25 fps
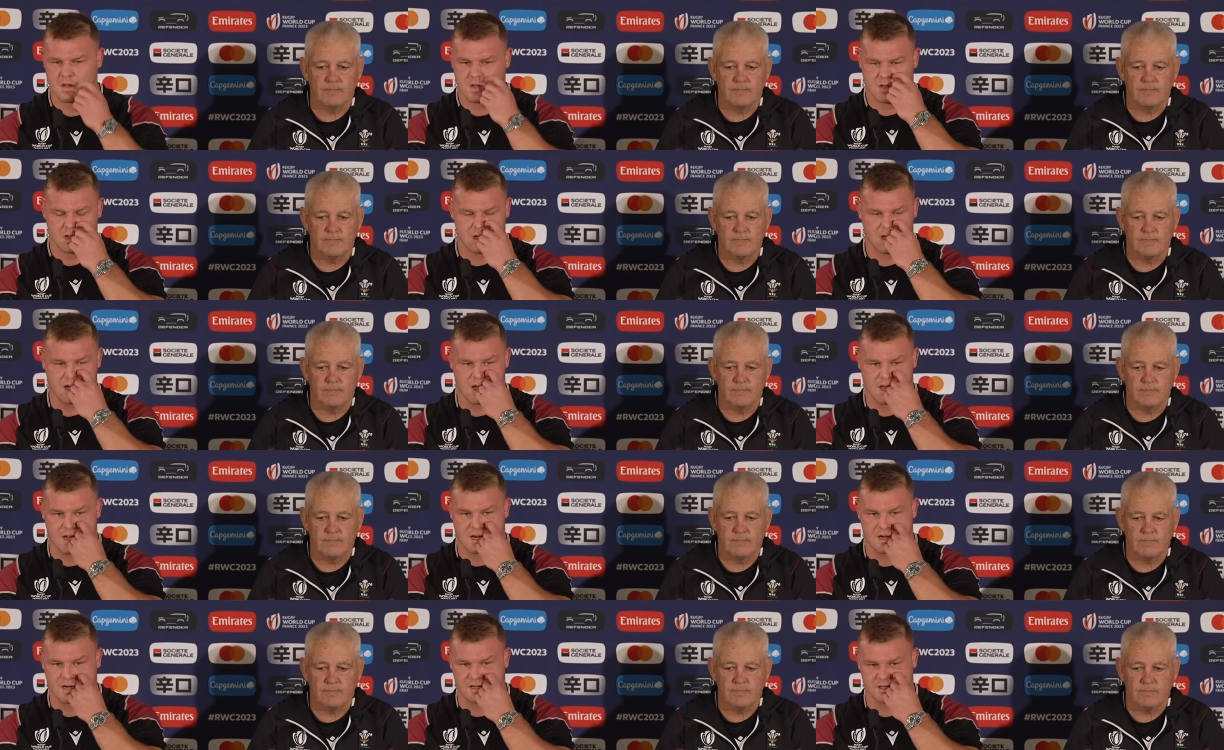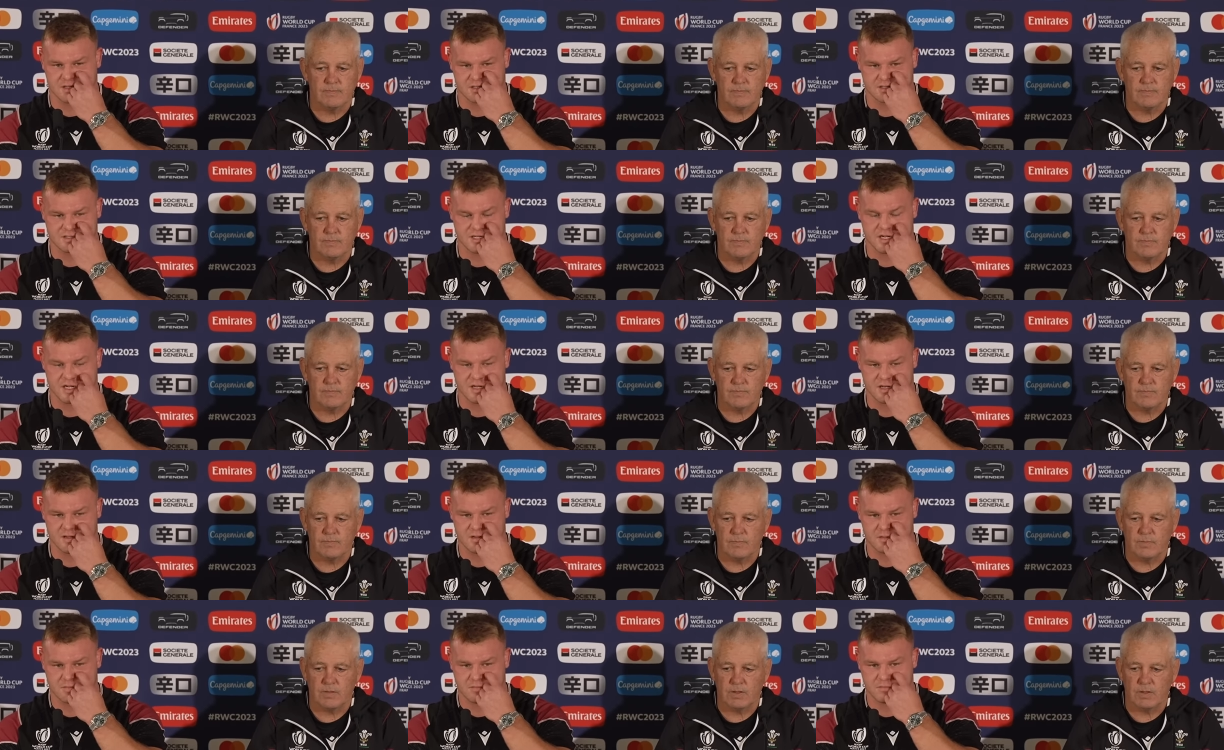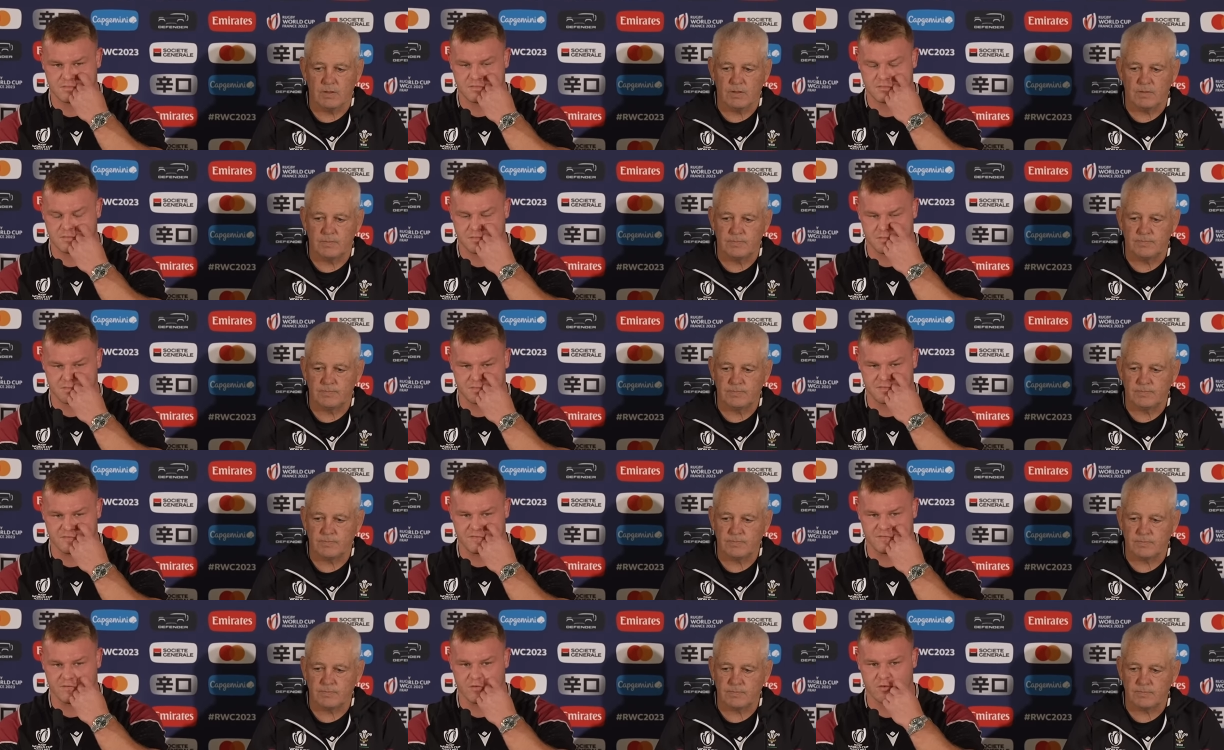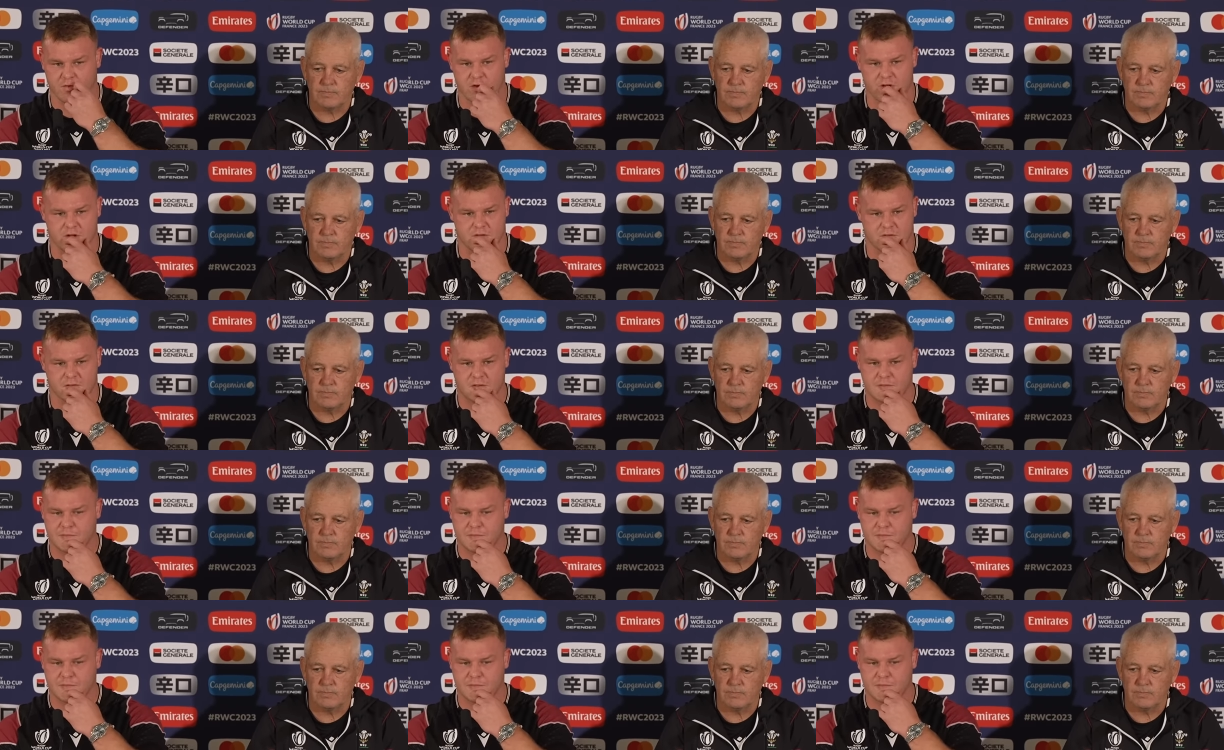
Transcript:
Speaker 1: Yeah, like I said before, I